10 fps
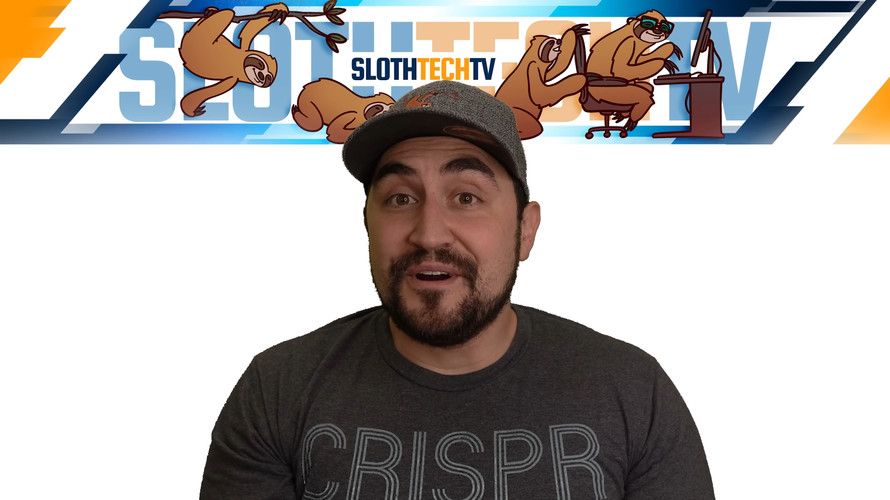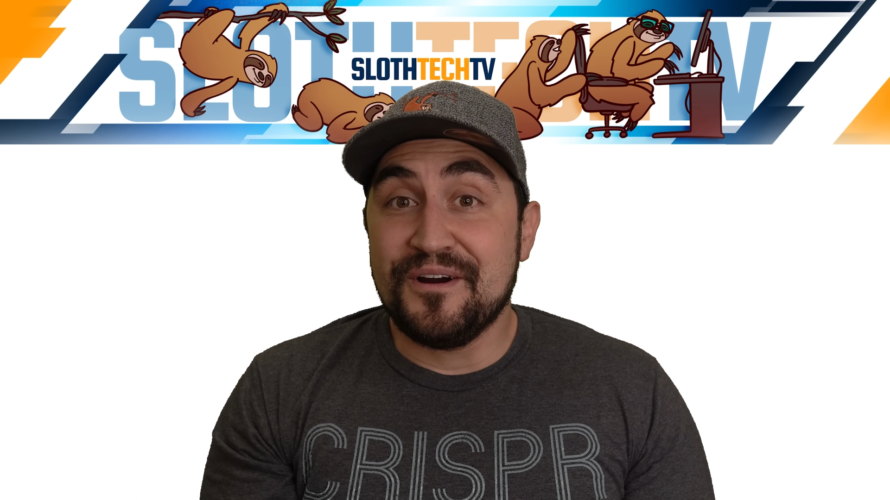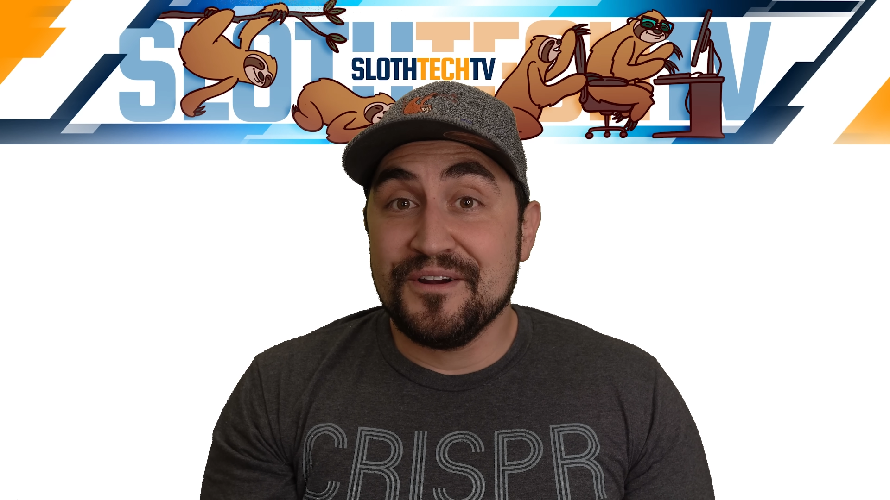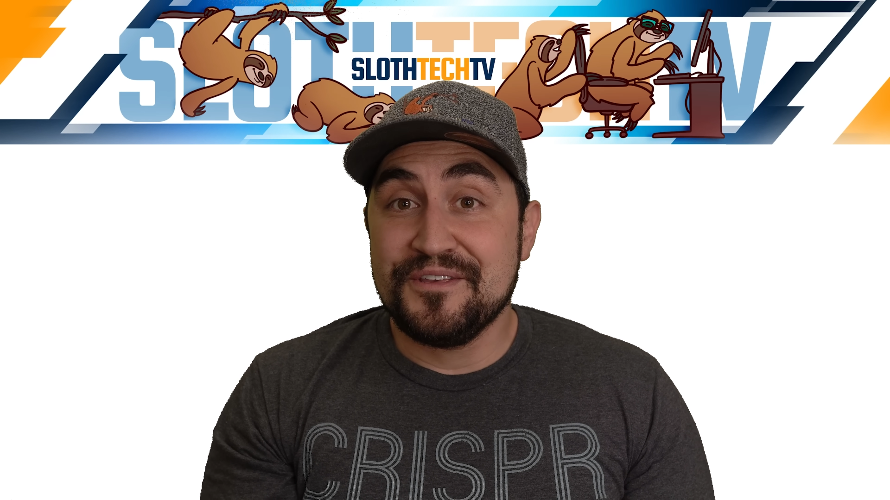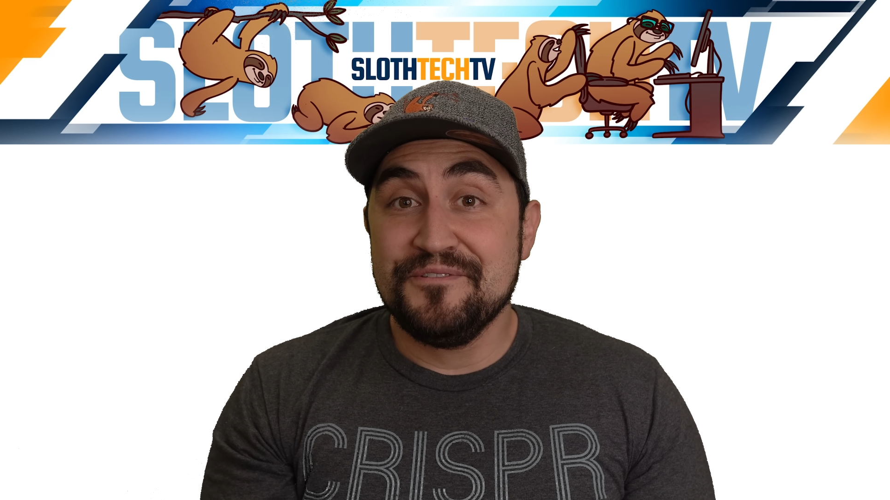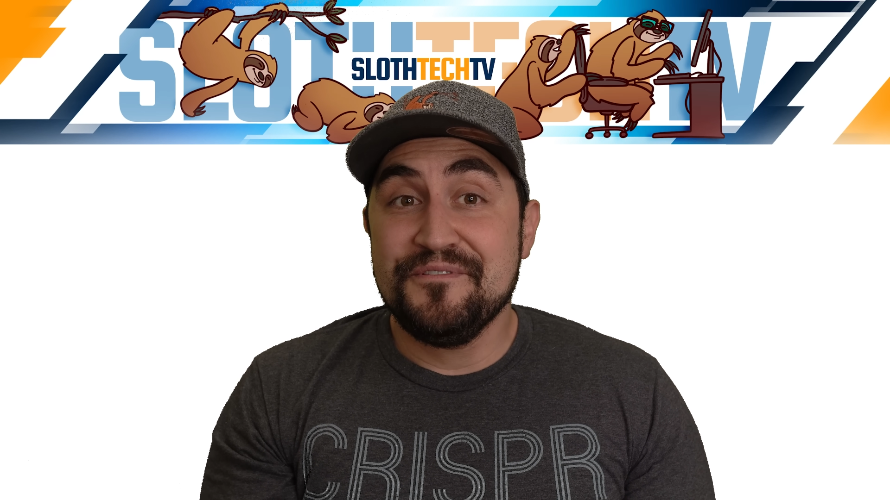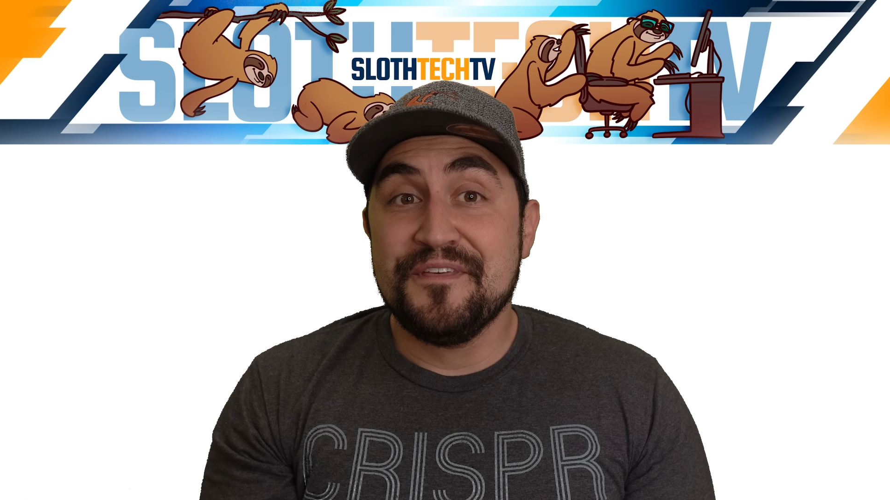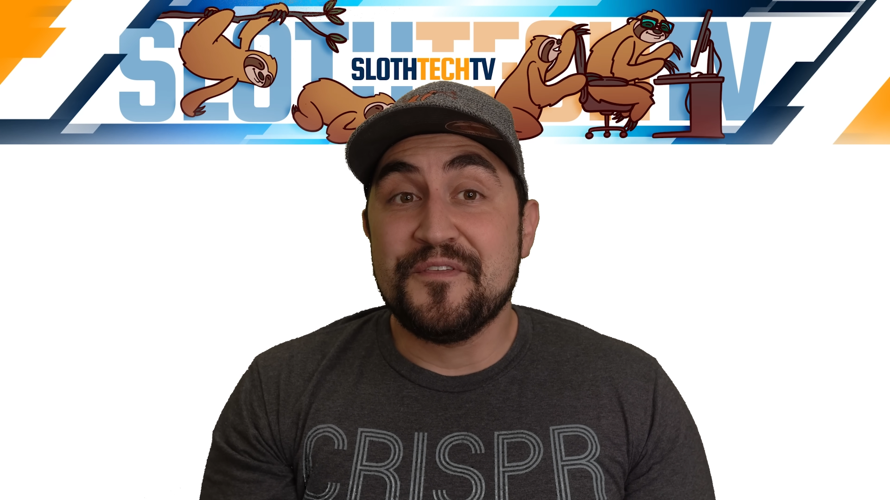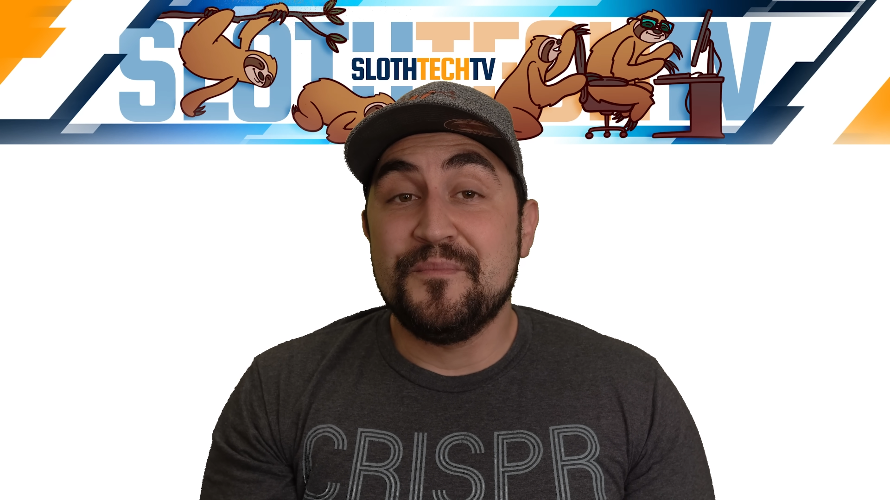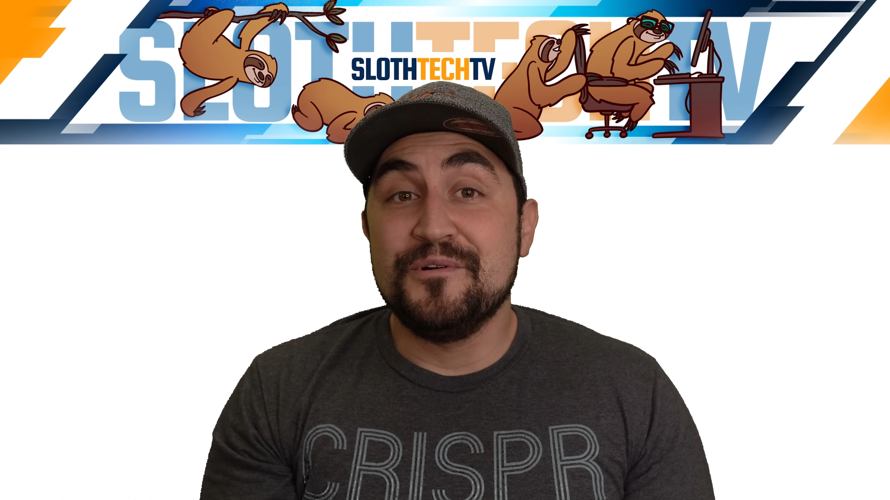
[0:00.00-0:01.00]
to argue
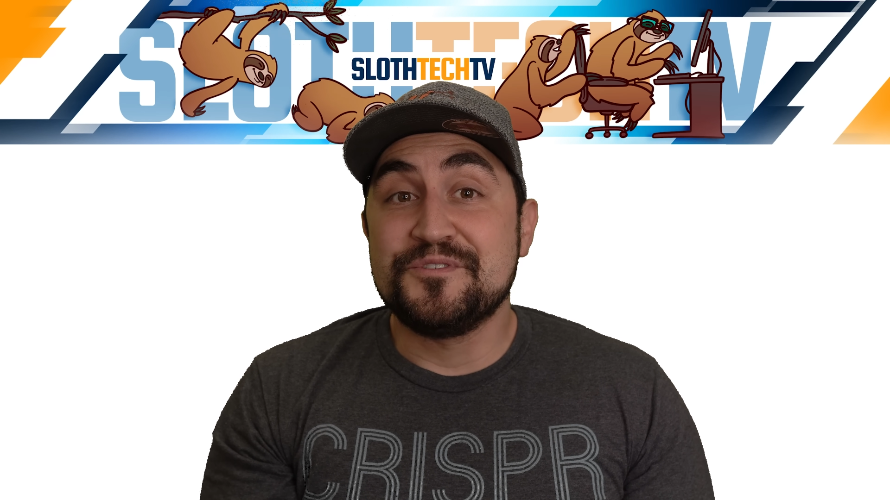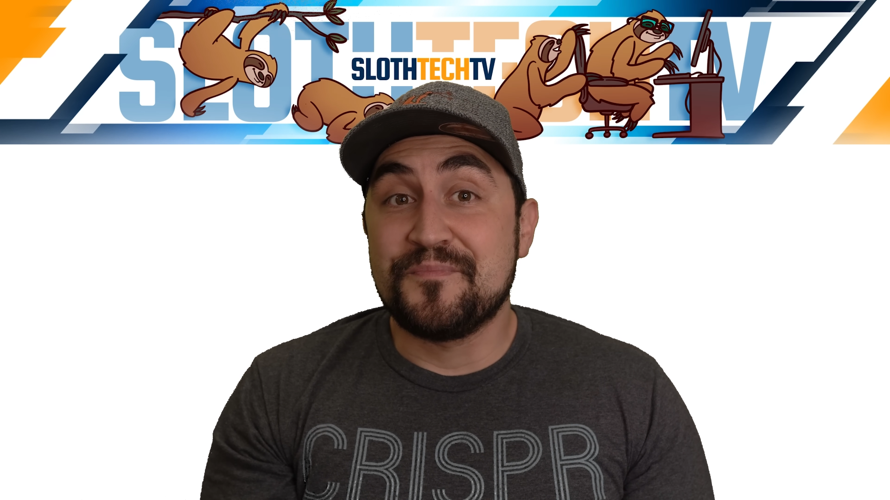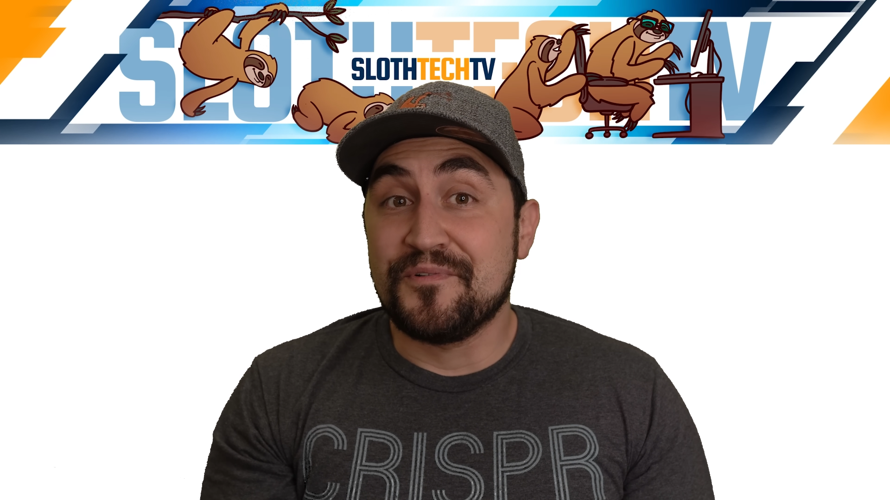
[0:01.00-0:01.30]
that the most